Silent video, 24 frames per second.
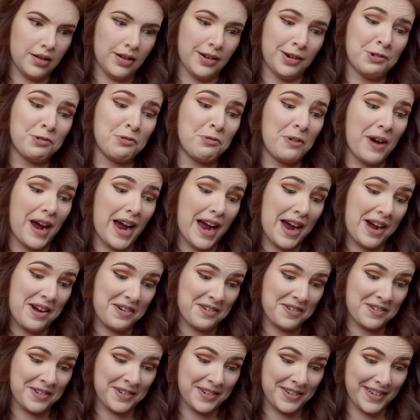Oh
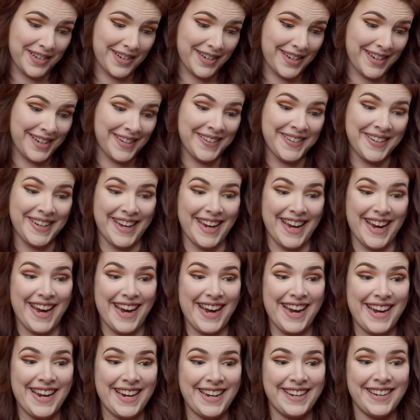wow.
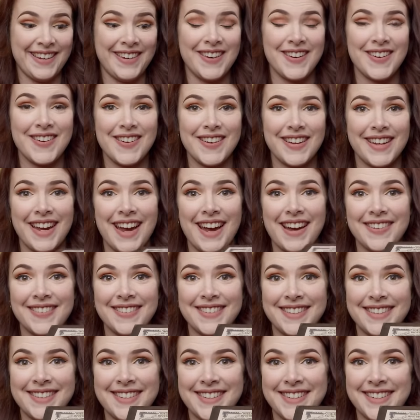Okay, look how
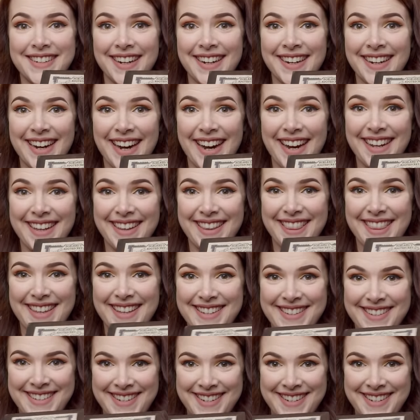stunning this